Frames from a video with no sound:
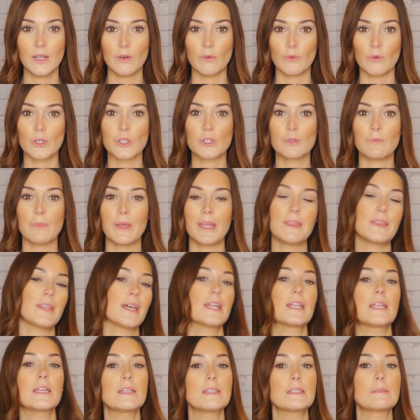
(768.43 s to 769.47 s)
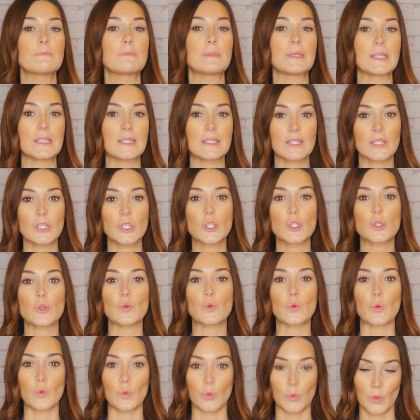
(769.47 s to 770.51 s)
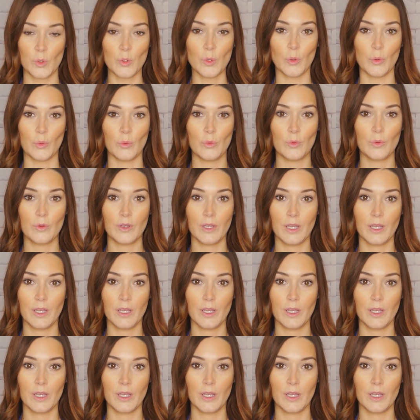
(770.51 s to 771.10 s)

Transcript: which meant that his business grew.